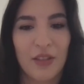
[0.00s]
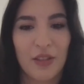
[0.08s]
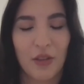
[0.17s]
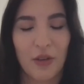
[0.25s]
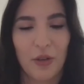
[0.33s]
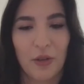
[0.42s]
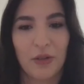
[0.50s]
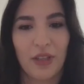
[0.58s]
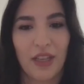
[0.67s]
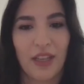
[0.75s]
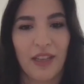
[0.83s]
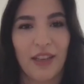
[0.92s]

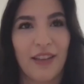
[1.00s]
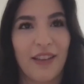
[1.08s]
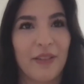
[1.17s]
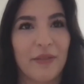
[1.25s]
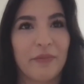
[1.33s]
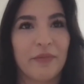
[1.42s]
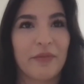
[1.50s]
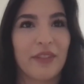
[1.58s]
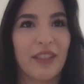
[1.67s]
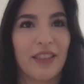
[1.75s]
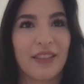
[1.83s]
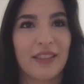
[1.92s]
So
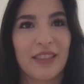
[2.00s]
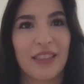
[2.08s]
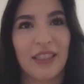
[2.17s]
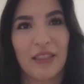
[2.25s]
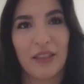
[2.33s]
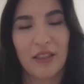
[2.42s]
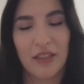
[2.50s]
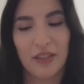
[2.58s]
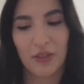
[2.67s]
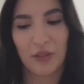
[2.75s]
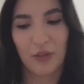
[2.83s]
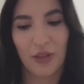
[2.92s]
let's see.
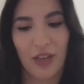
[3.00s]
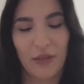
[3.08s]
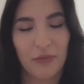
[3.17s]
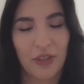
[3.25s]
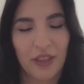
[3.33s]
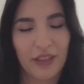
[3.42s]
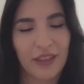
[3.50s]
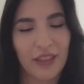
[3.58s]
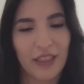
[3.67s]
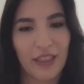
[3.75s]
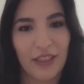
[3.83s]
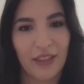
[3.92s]
So I'm
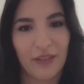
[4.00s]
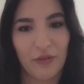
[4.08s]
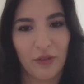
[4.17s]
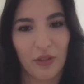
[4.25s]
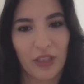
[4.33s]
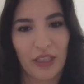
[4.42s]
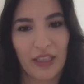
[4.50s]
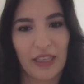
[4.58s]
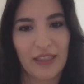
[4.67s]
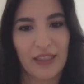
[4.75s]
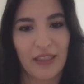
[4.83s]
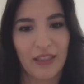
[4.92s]
currently working
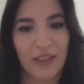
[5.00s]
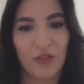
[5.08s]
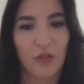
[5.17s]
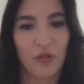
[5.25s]
as a